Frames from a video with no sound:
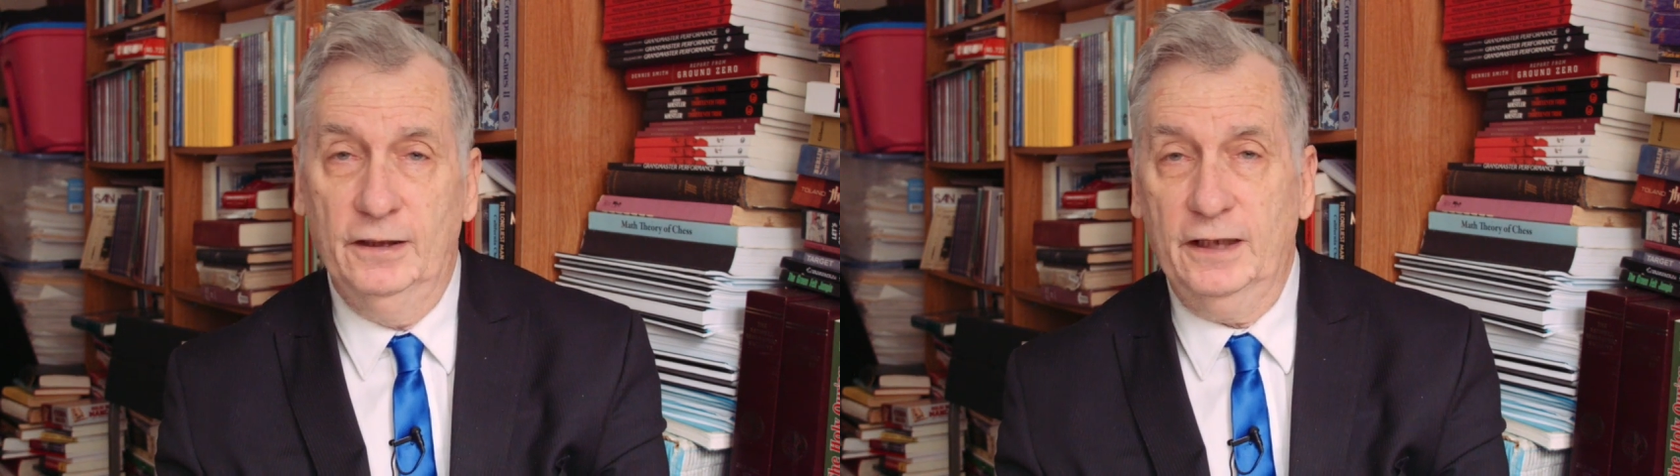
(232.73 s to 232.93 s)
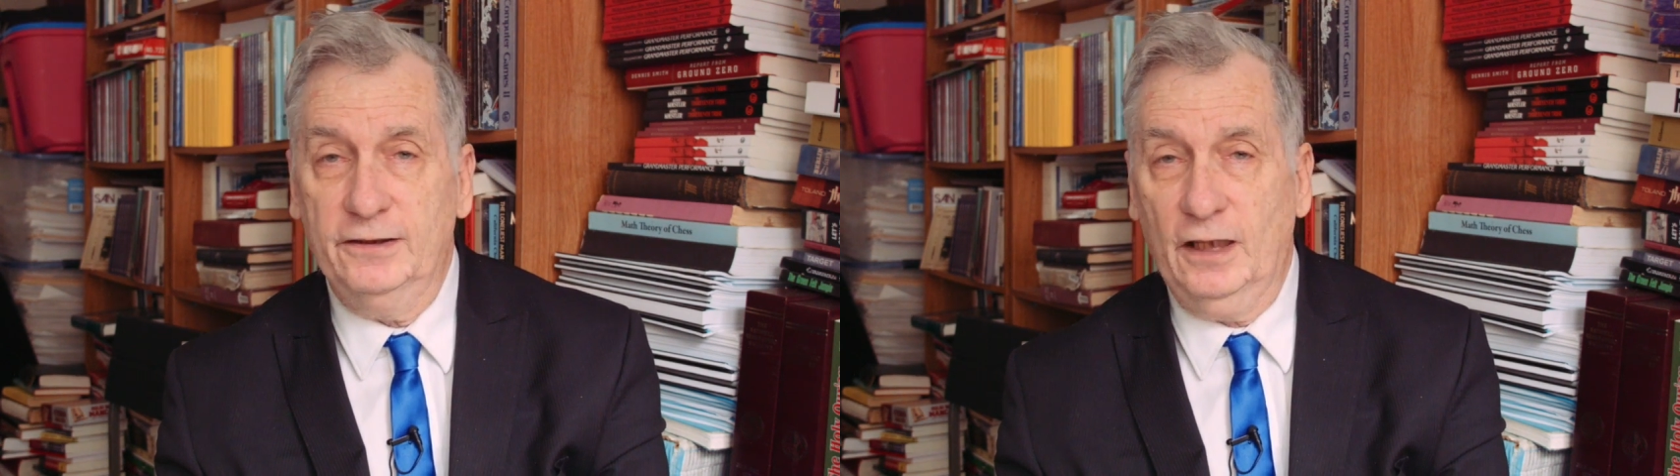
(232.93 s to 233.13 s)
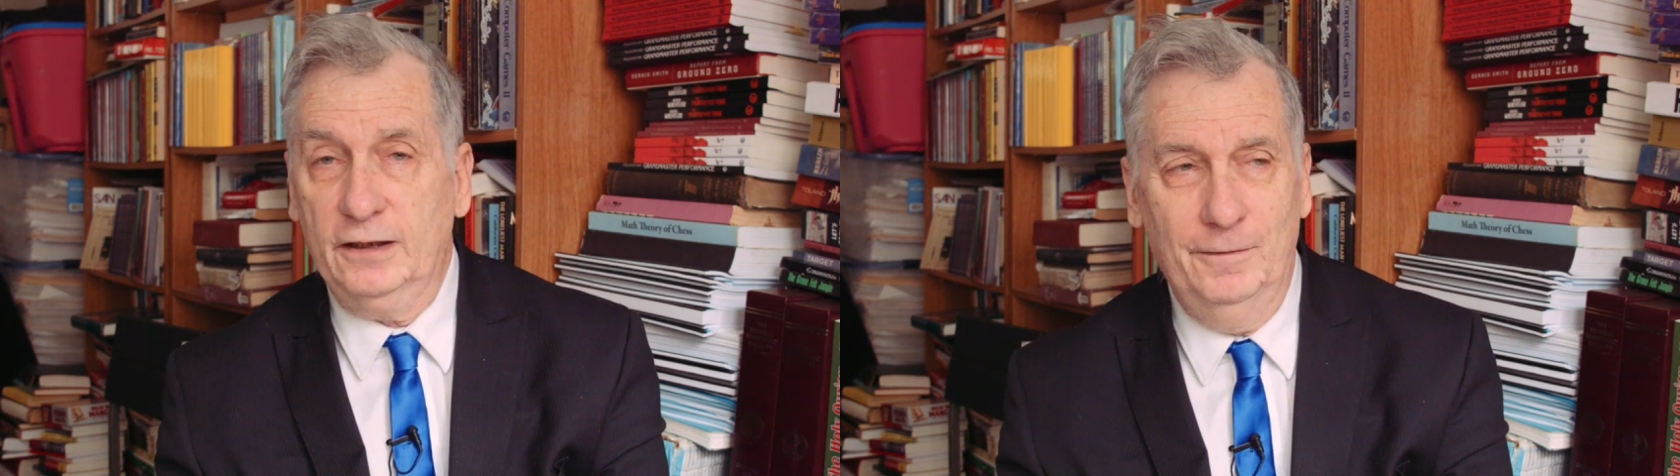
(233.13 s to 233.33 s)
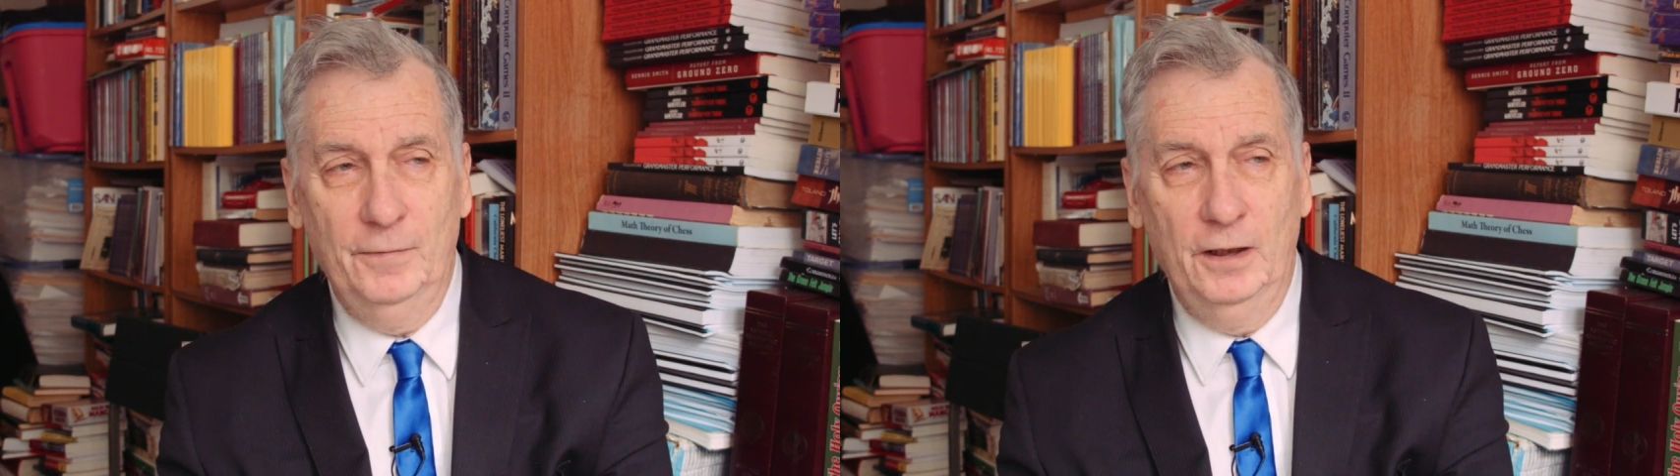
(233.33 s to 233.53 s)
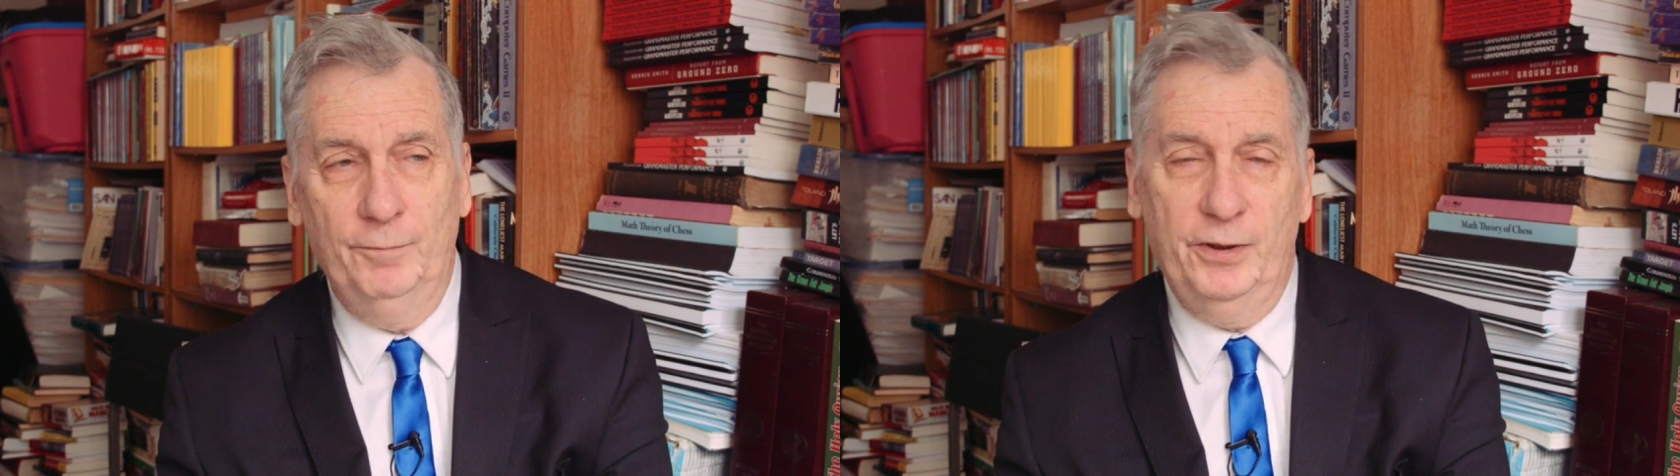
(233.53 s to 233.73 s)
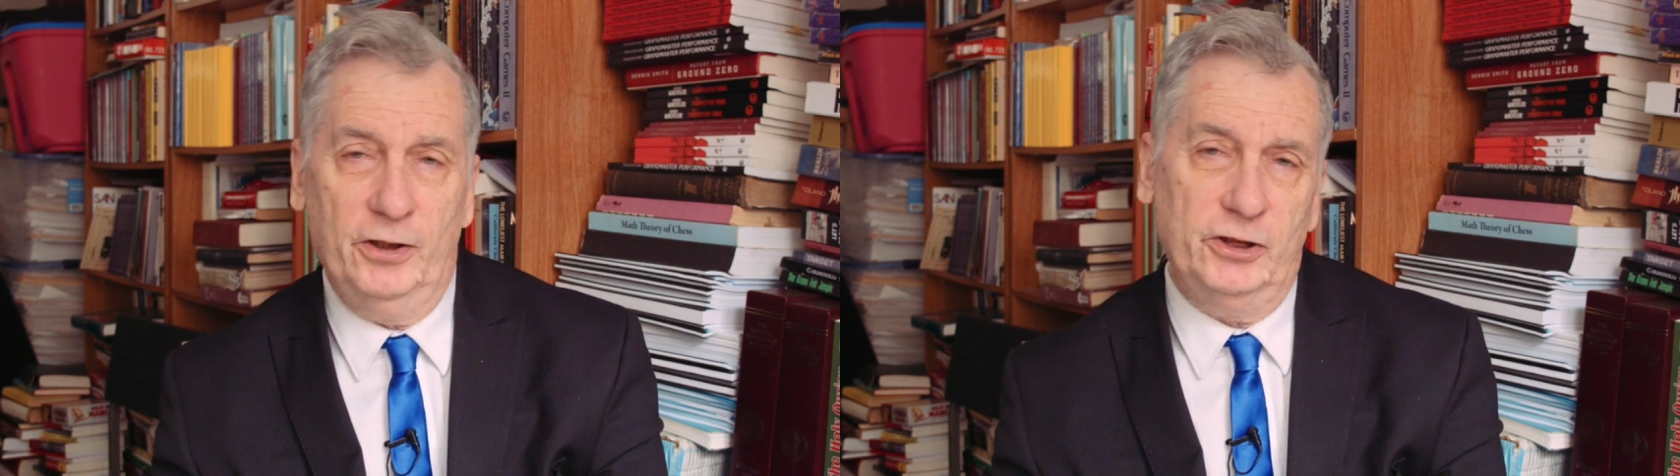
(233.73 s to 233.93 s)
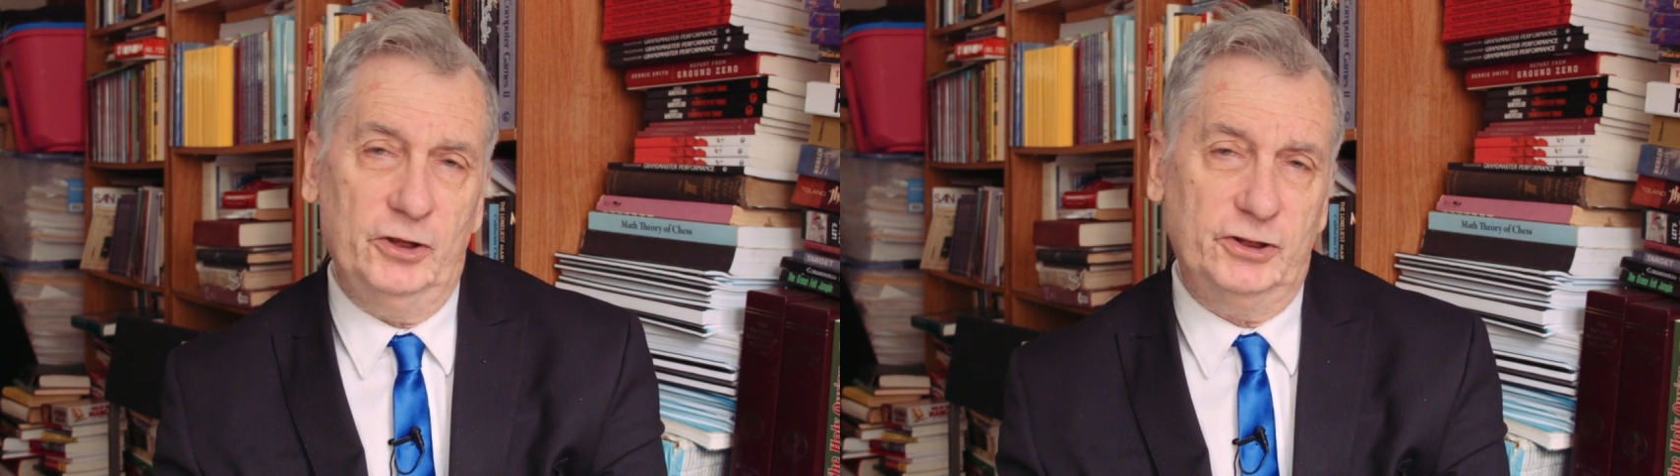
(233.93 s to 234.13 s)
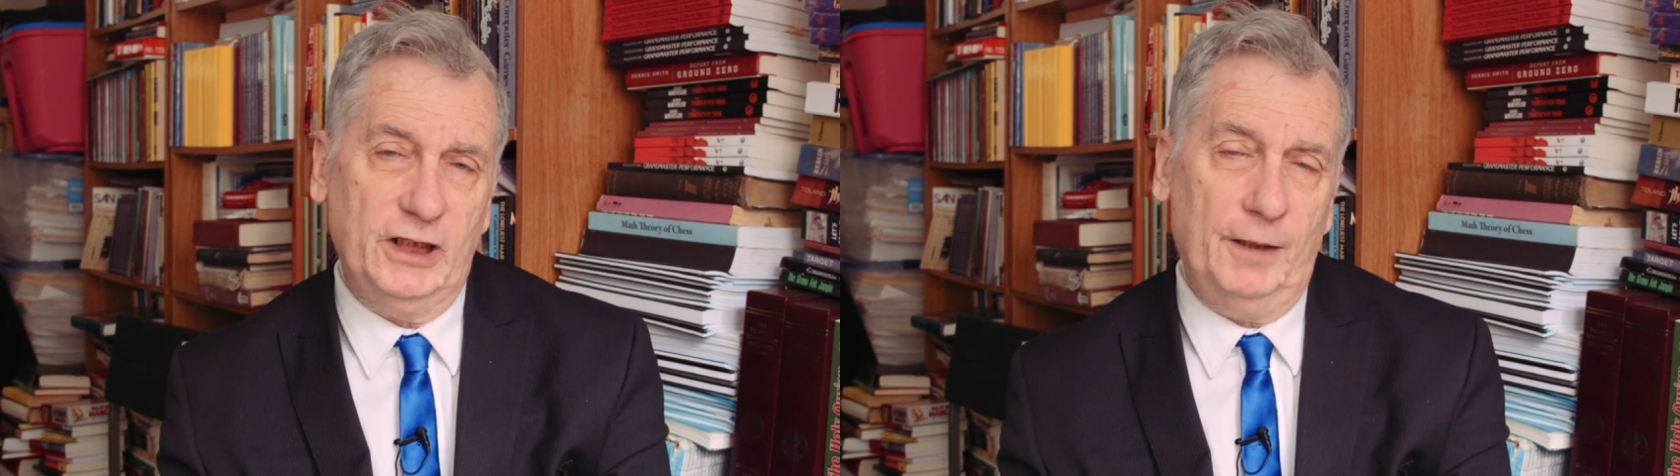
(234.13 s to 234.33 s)
Things like
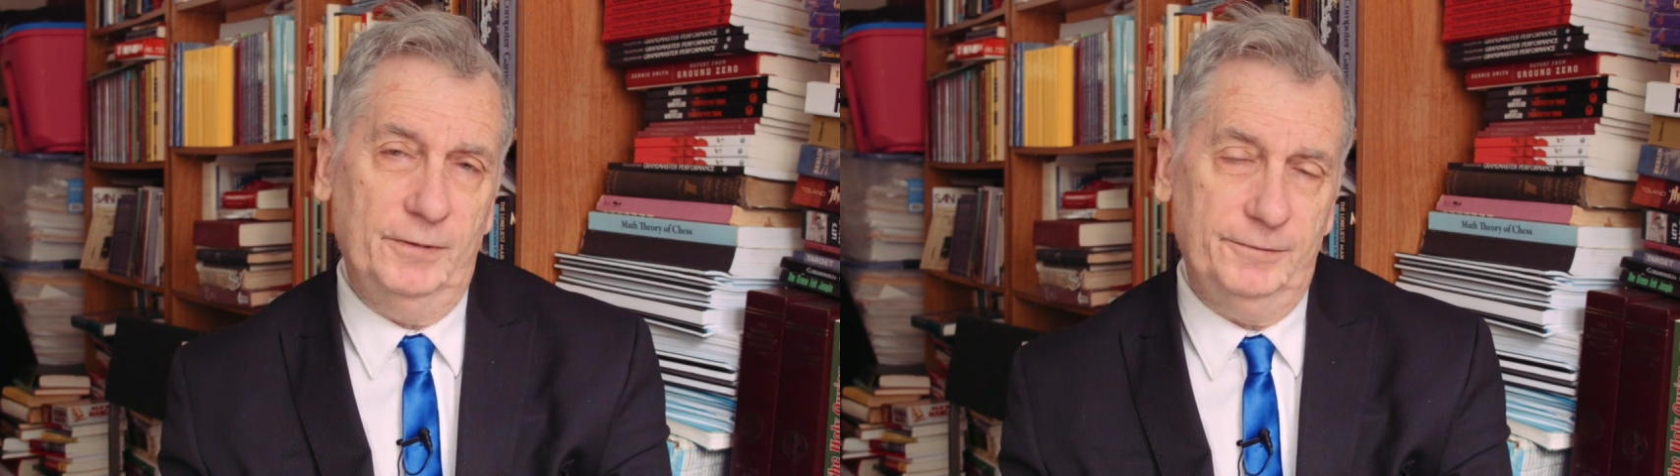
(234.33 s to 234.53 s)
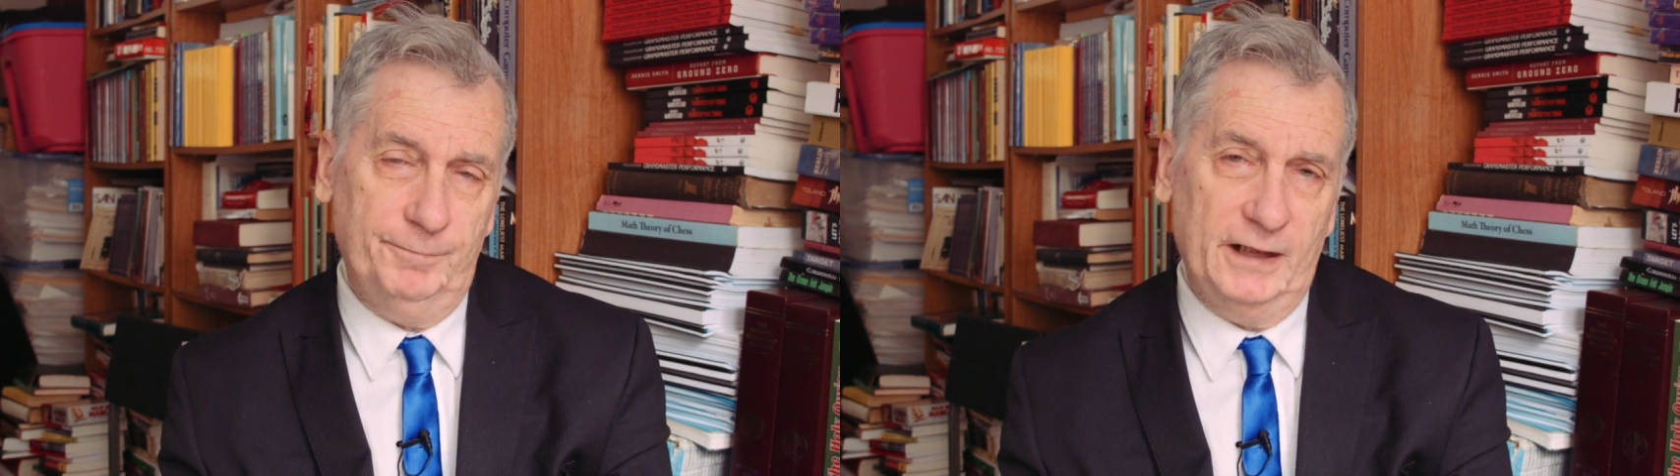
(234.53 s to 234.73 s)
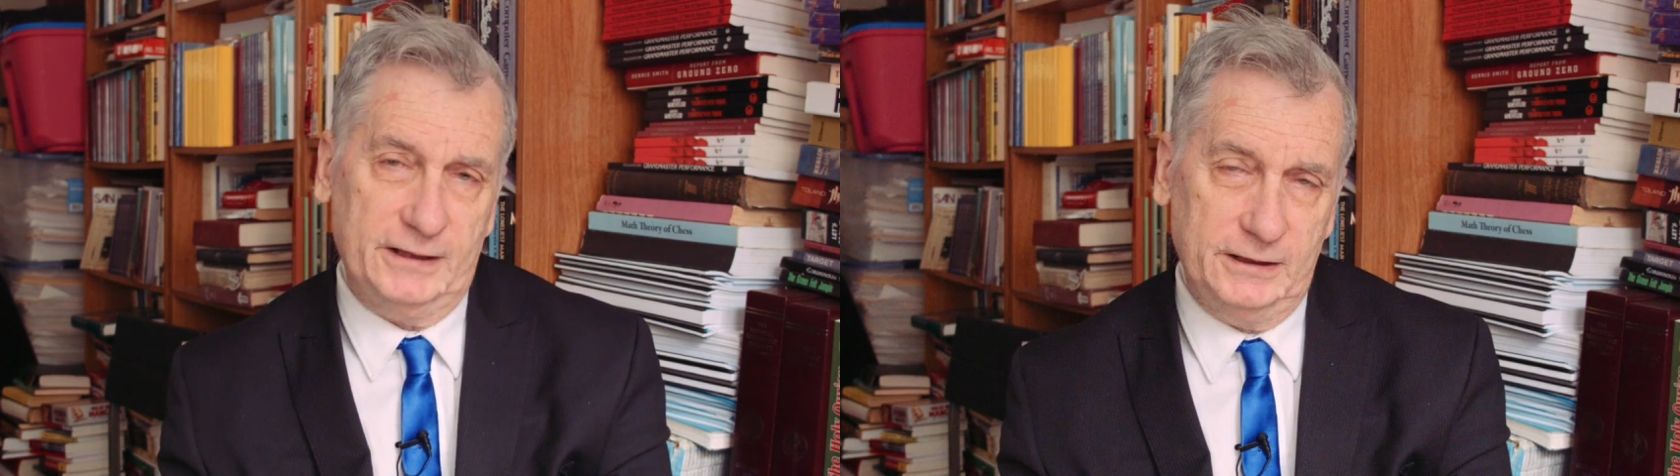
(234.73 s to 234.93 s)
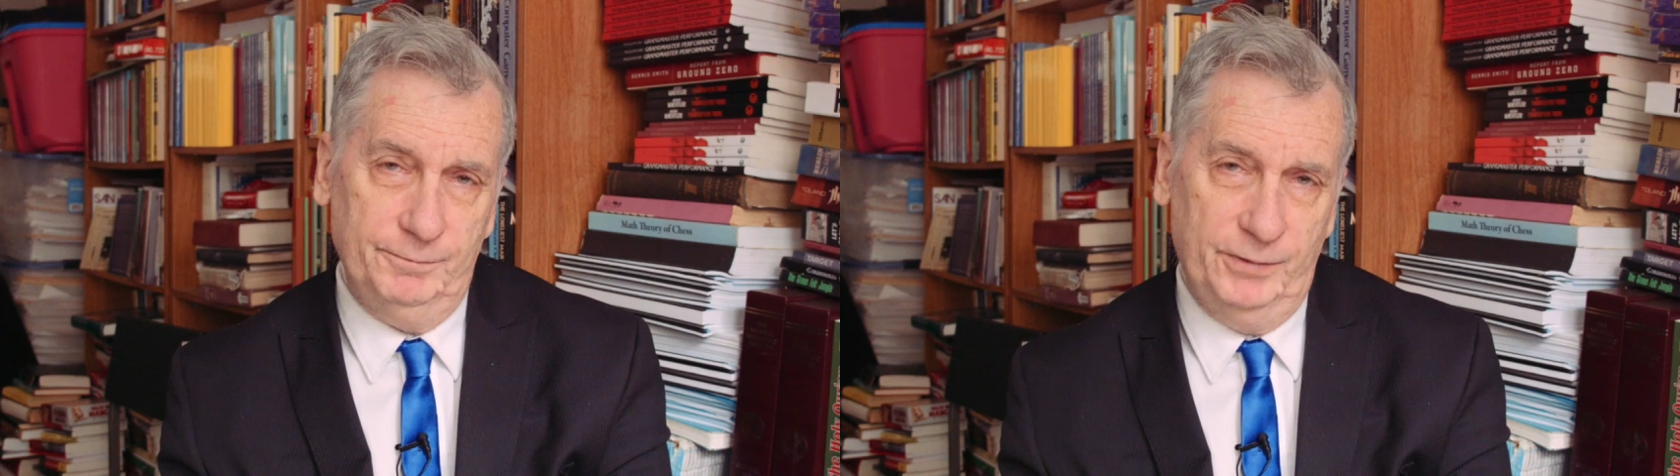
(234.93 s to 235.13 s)
Biryuz Yatmit Besh.